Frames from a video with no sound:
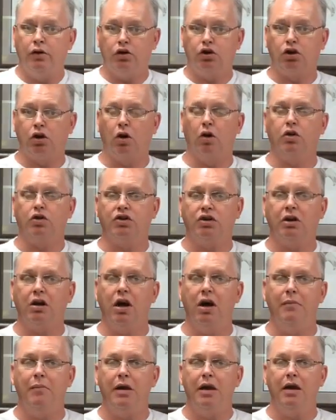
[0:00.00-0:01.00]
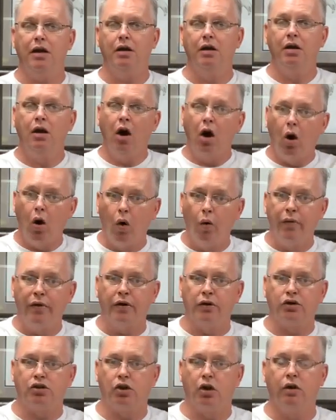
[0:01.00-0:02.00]
the church to come in
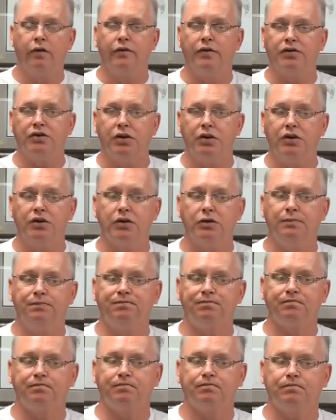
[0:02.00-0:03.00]
hold their services